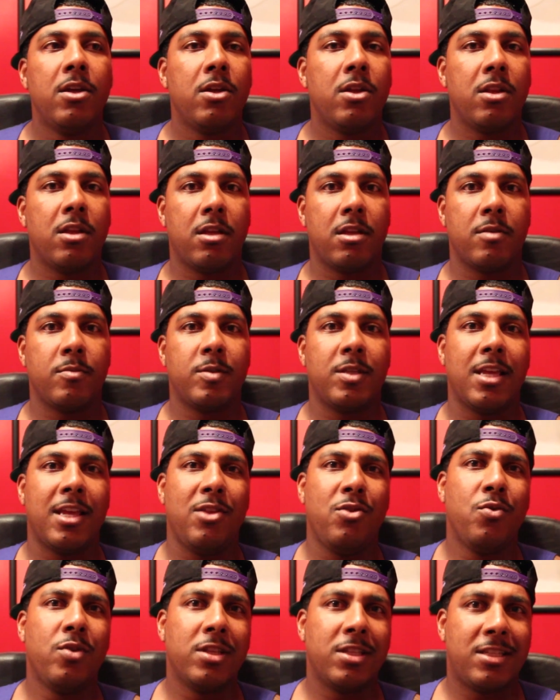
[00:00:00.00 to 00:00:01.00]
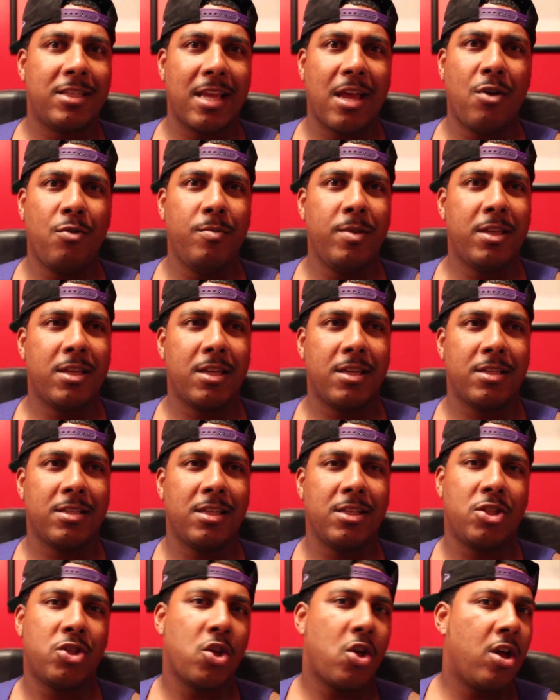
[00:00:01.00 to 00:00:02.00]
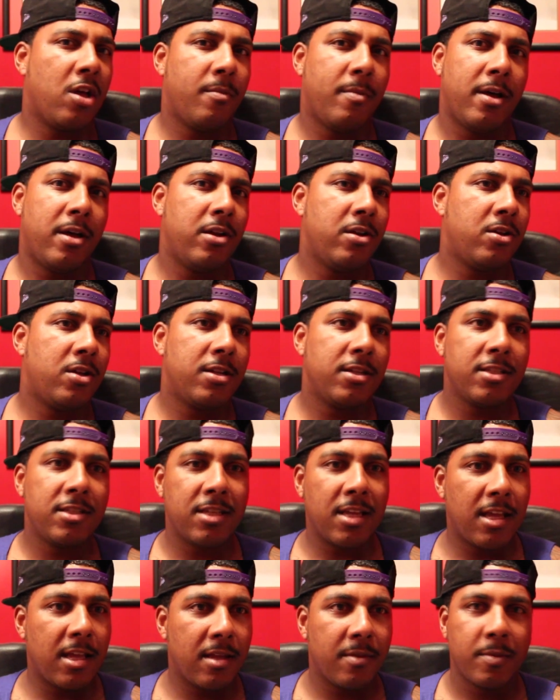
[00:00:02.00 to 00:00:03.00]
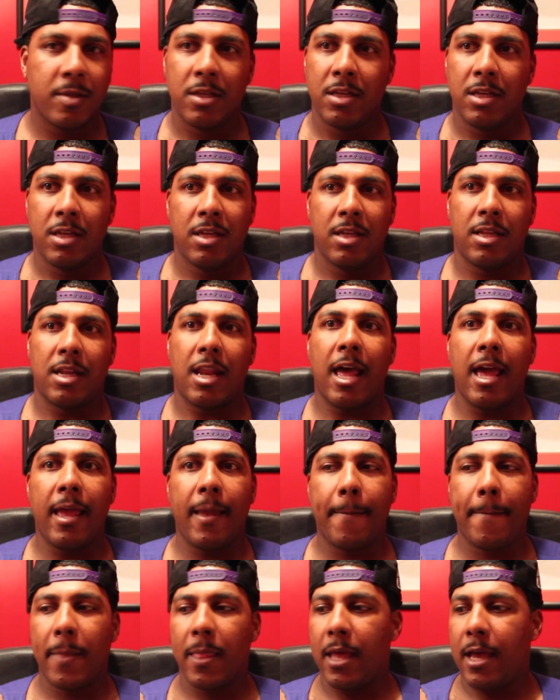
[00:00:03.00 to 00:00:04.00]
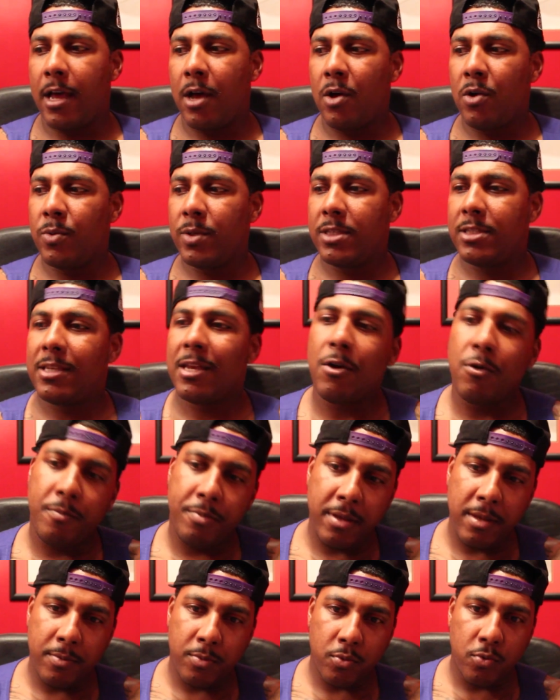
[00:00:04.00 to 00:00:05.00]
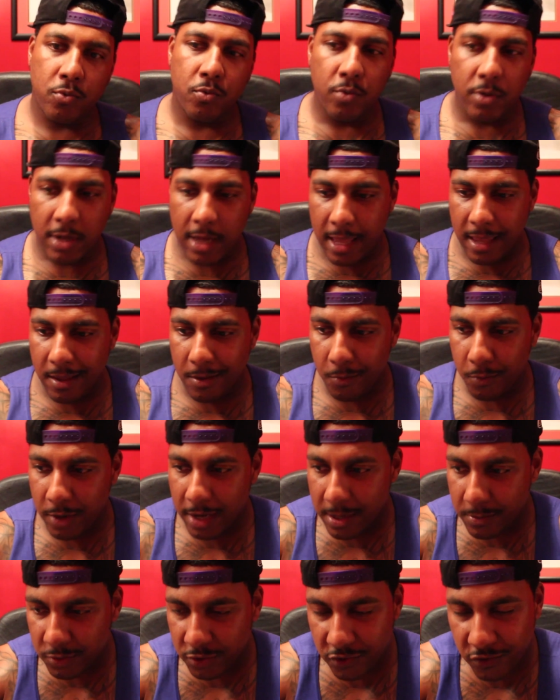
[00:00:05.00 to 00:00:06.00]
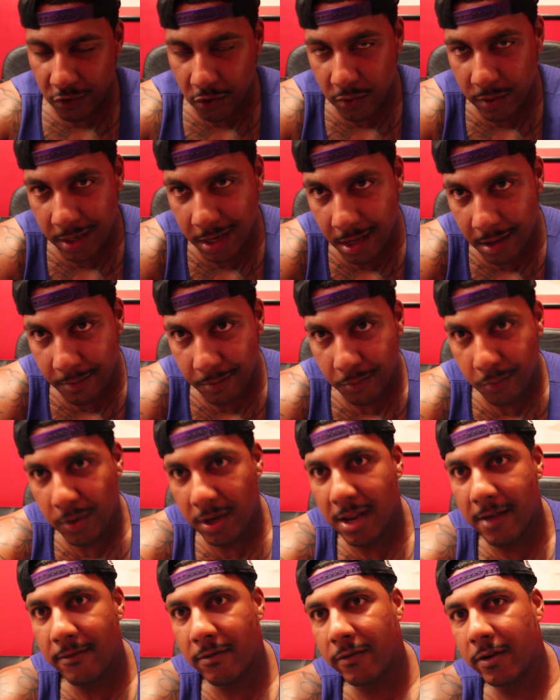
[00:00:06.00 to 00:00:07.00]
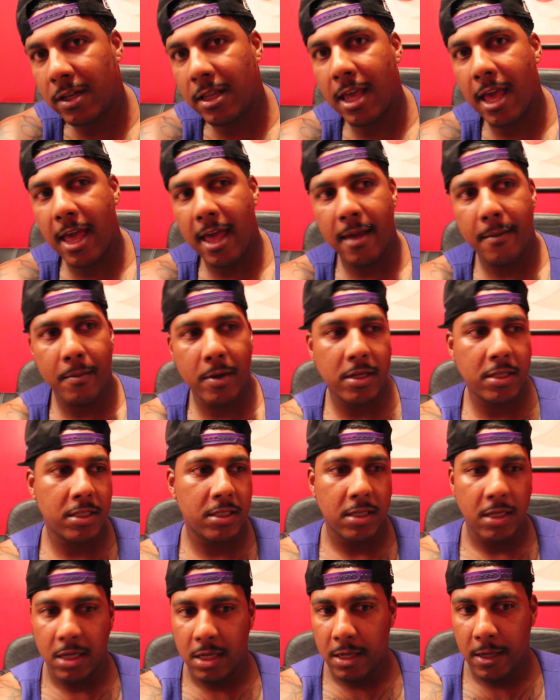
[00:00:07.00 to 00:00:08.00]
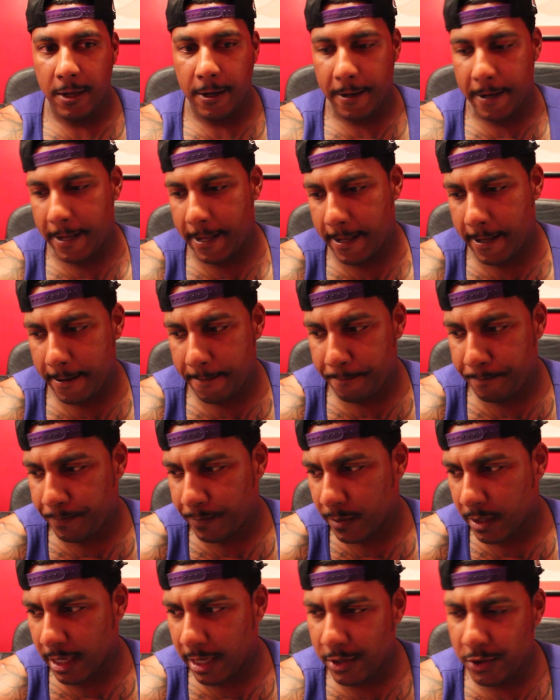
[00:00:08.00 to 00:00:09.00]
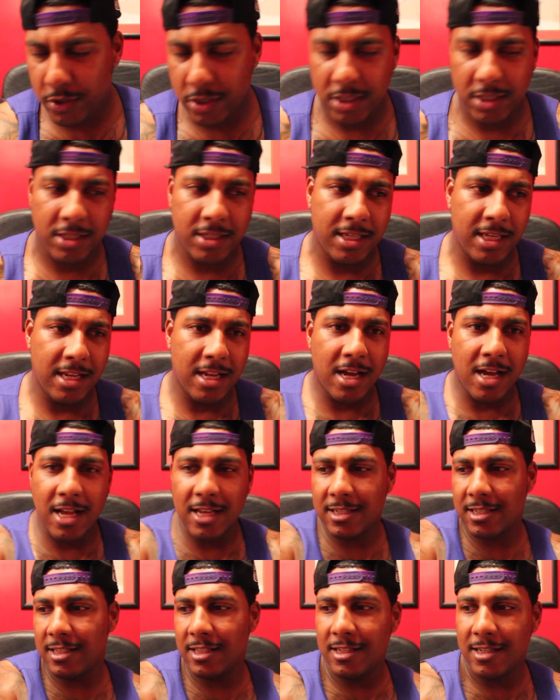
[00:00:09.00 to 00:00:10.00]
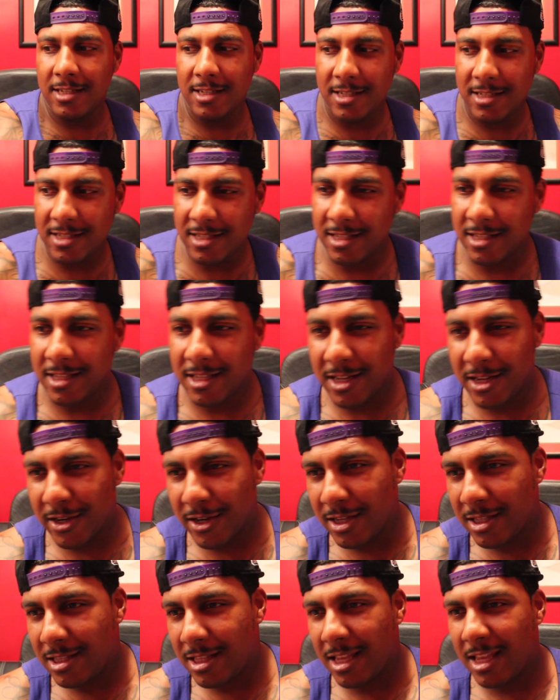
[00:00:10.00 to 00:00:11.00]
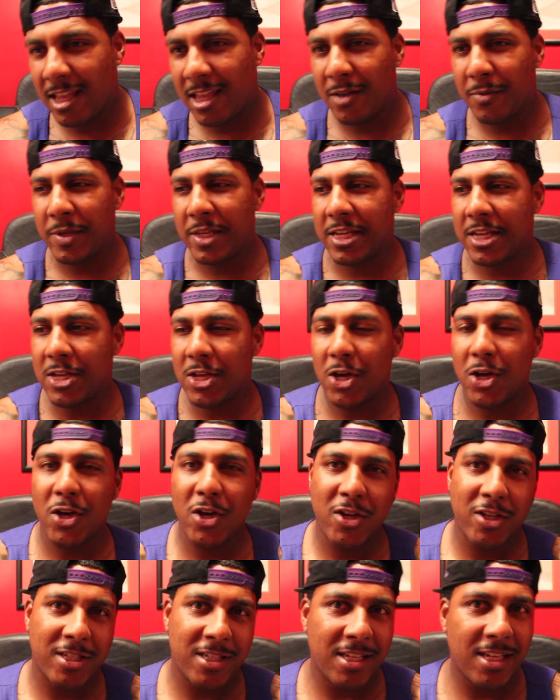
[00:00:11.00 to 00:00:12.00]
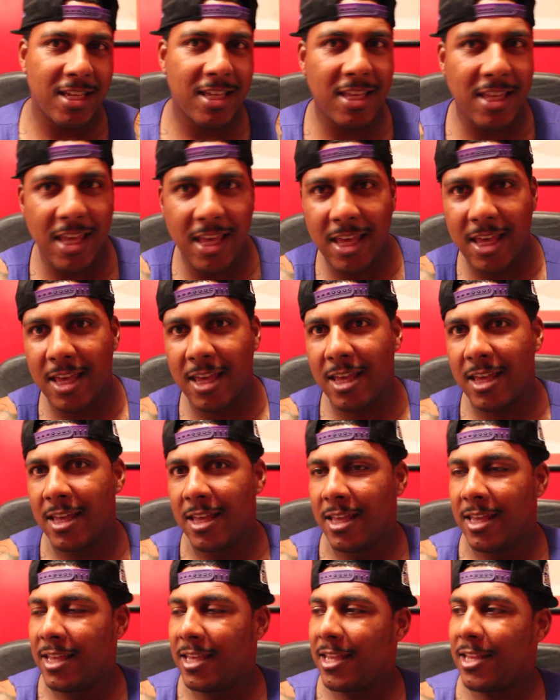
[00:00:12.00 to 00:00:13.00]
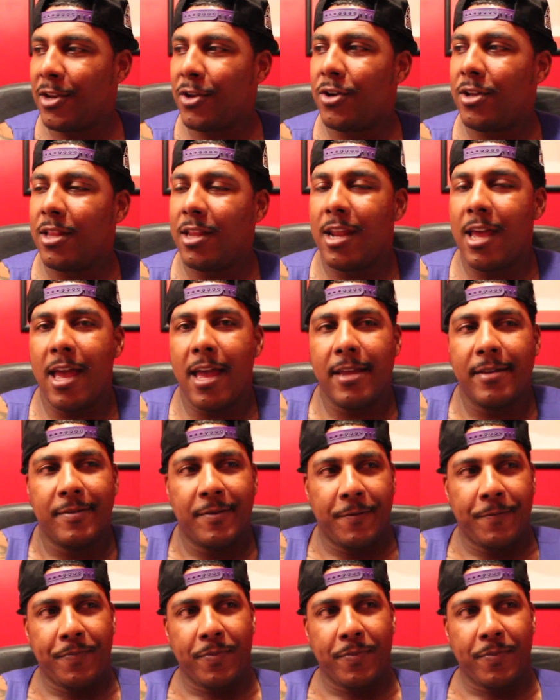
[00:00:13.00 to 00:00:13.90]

You know what I'm saying? You can tell because they talk about it all the time. Like, I always tell people, like, when I was growing up, we never really had much. And I used to see the hustlers and everything with the cars and the gear and all of that.